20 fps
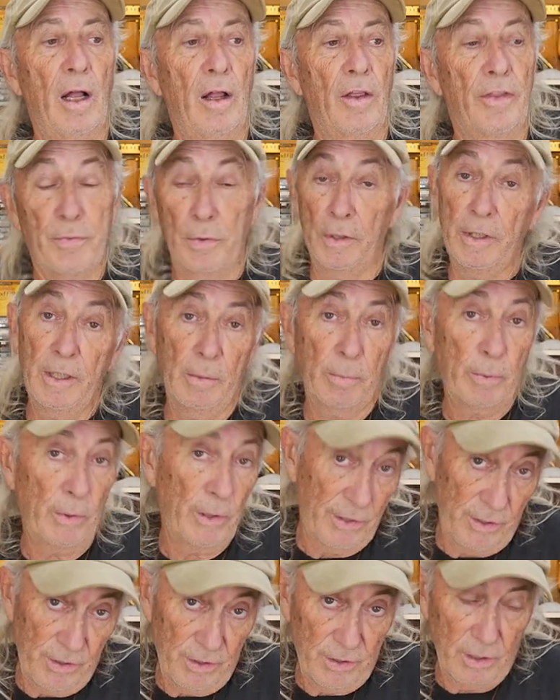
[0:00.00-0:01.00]
3D
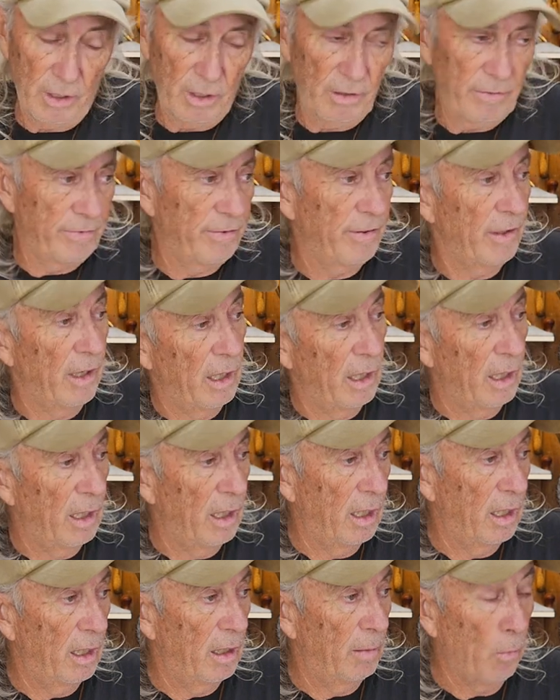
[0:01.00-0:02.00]
printer stuff,
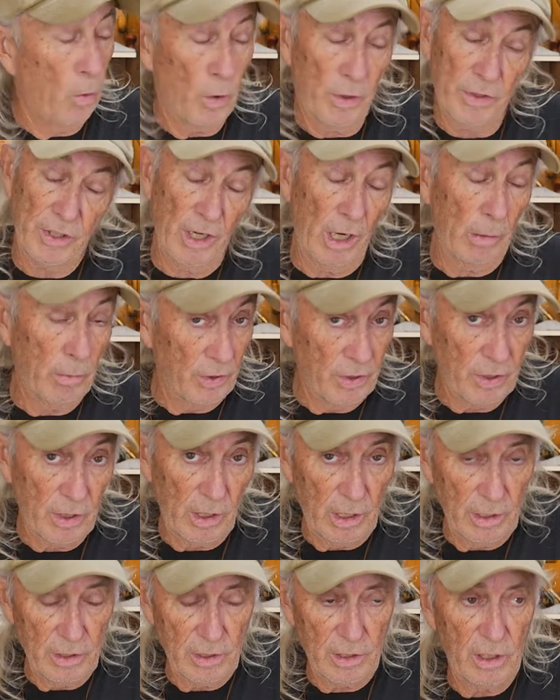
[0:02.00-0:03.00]
uh, more table
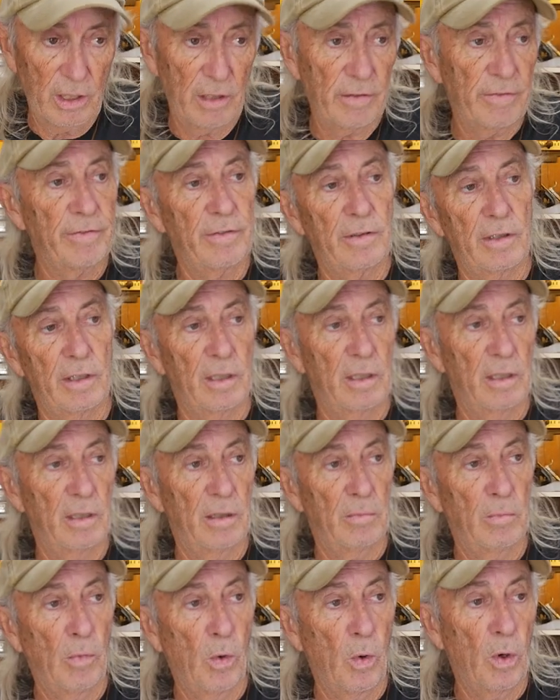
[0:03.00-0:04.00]
saw stuff,
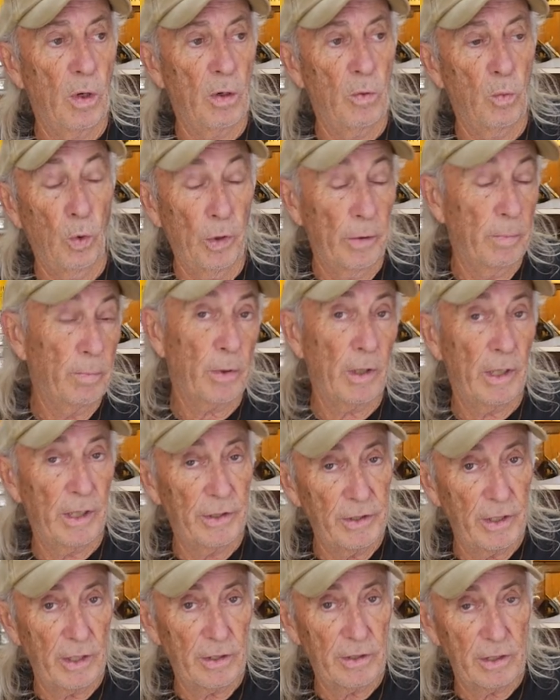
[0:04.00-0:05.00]
uh, more wood
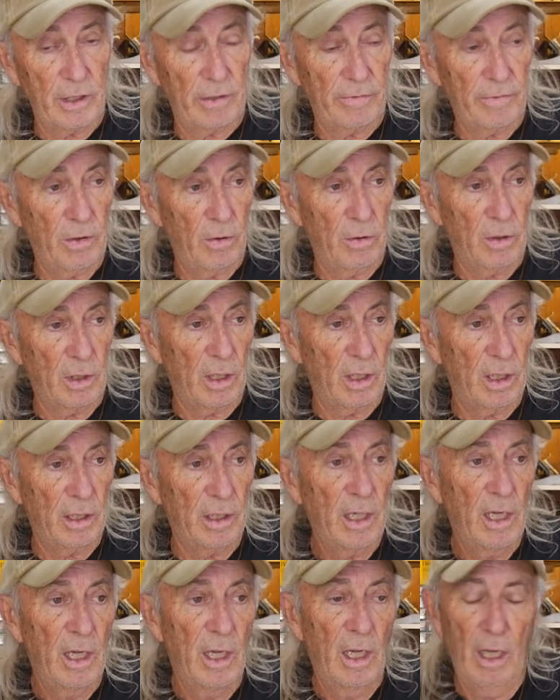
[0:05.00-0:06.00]
project stuff going
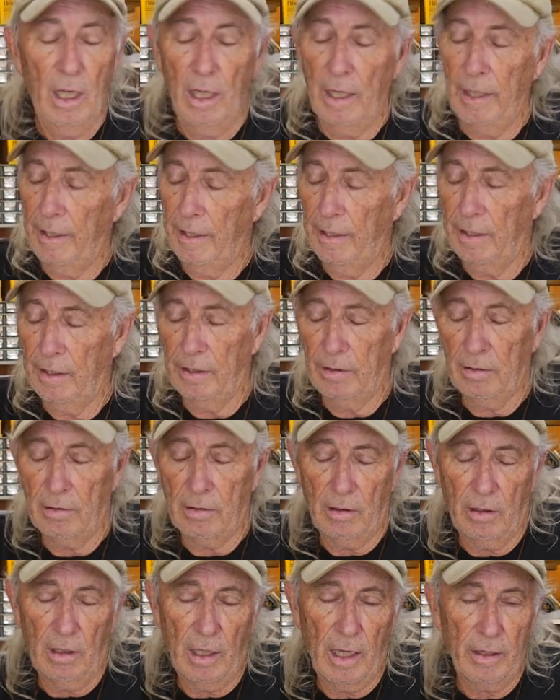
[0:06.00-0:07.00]
on, and a
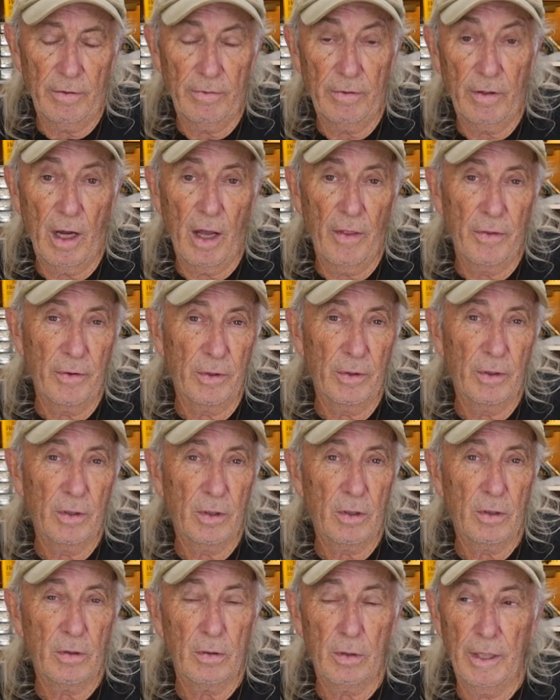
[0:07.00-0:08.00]
lot of other
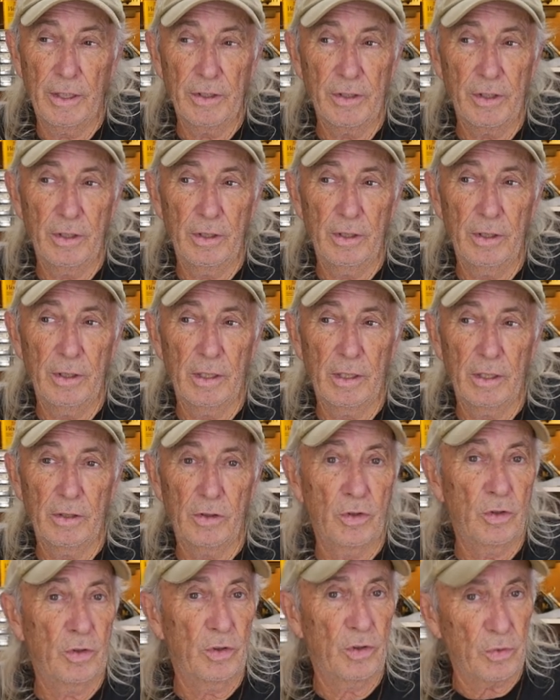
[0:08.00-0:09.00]
crazy, uh,
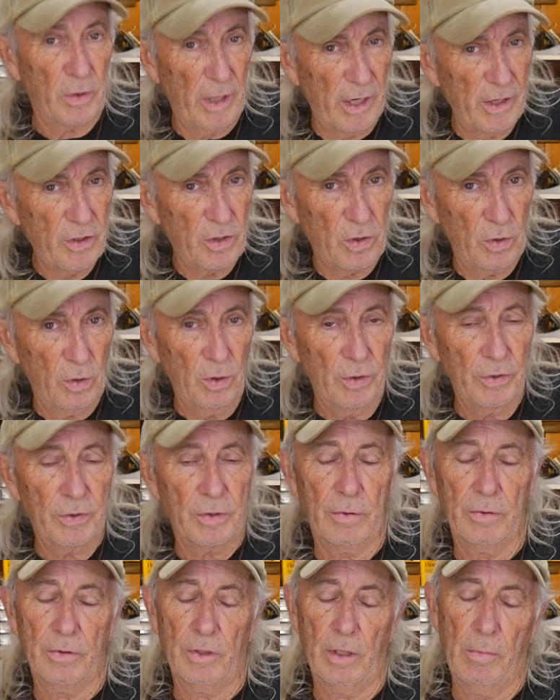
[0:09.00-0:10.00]
strange
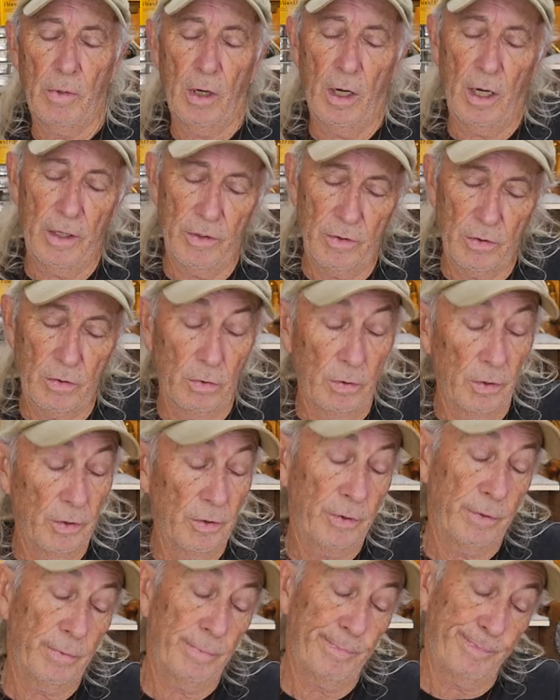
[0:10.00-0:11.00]
tools, some odd
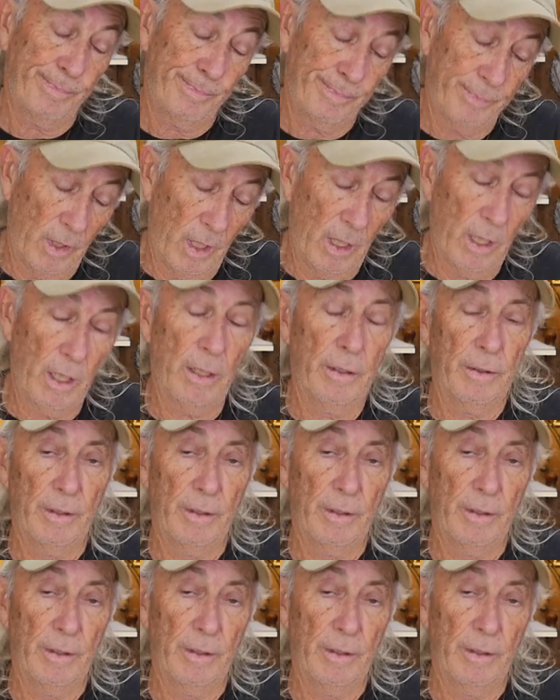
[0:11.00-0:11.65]
tools. Yeah,